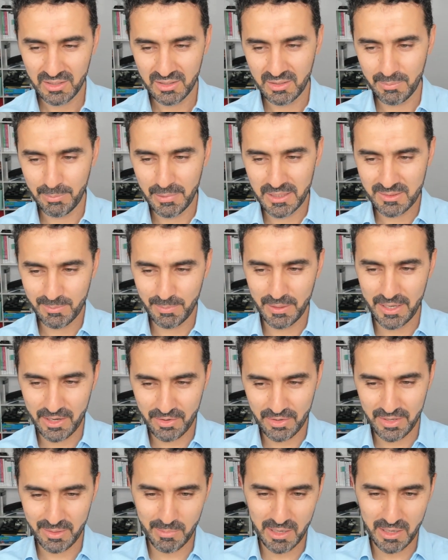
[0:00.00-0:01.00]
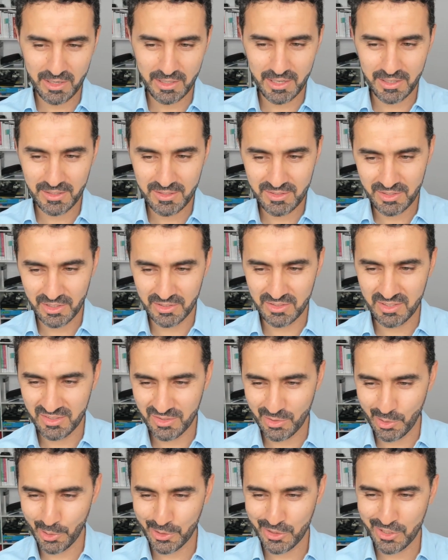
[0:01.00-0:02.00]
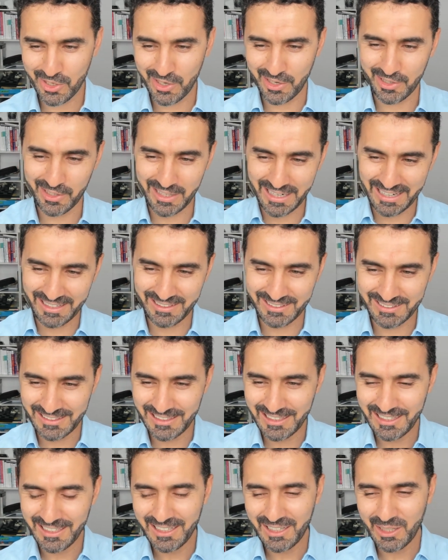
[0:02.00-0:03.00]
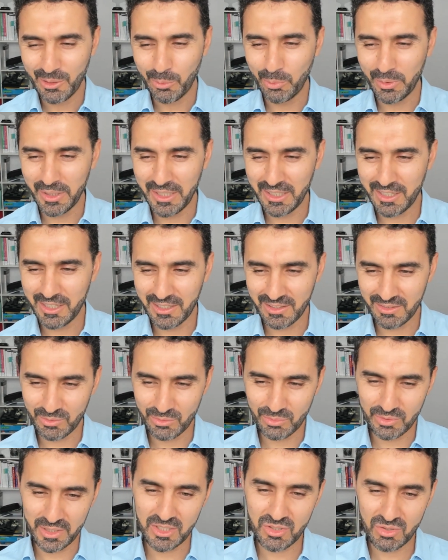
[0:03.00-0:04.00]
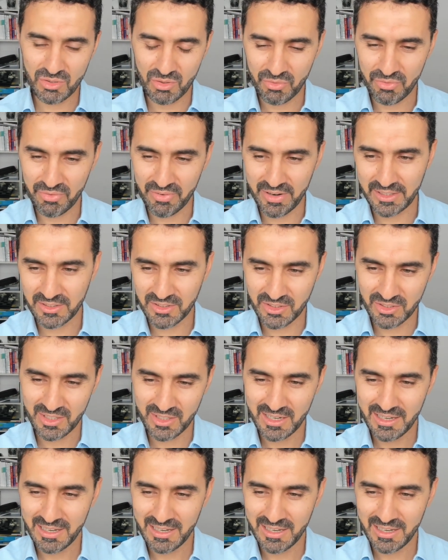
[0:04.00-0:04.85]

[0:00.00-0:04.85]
the best player in market, such as Okta, and we can retrofit